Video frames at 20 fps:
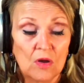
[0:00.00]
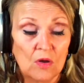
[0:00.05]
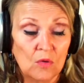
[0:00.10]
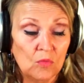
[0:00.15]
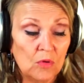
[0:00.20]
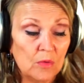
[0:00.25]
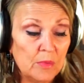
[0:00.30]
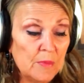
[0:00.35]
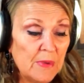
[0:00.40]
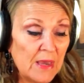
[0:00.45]

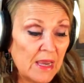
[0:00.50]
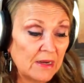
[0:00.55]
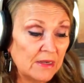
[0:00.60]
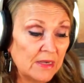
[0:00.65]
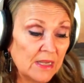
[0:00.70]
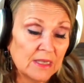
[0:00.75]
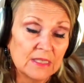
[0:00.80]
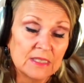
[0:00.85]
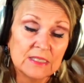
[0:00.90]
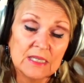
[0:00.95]
We'll be back
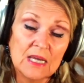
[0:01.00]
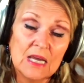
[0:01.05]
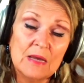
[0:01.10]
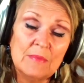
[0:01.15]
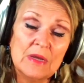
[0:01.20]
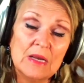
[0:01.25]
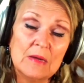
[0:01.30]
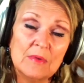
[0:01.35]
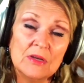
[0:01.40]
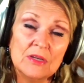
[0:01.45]
next time,
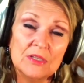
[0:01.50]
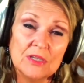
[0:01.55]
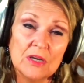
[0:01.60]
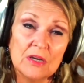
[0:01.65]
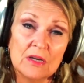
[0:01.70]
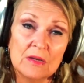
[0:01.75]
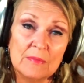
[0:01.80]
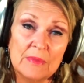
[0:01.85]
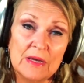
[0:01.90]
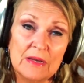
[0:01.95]
and I'm going to
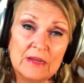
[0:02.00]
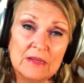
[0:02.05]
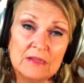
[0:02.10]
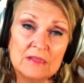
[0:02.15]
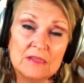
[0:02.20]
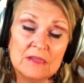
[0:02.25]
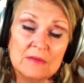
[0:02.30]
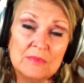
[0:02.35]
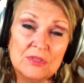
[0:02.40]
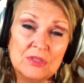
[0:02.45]
talk about
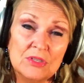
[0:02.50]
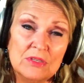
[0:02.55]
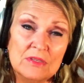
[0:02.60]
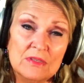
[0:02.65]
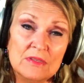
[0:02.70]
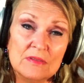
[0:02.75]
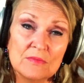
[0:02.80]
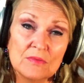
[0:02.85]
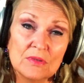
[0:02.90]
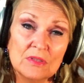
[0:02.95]

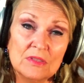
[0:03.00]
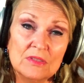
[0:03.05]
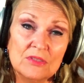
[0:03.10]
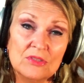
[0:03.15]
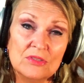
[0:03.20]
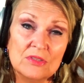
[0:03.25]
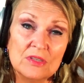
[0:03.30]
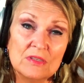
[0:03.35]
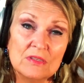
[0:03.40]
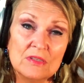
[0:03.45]
exemptions,
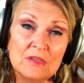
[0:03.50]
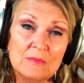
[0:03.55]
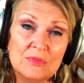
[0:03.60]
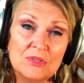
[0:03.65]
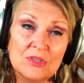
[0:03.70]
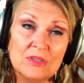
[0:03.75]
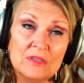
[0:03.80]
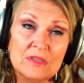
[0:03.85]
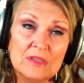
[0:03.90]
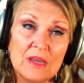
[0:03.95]
religious
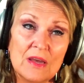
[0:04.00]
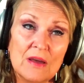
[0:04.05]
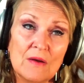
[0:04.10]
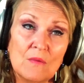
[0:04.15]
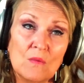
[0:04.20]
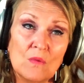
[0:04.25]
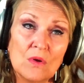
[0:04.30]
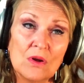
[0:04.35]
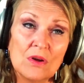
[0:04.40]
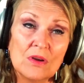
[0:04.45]
exemptions at
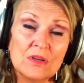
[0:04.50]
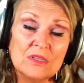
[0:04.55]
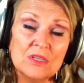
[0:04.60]
work.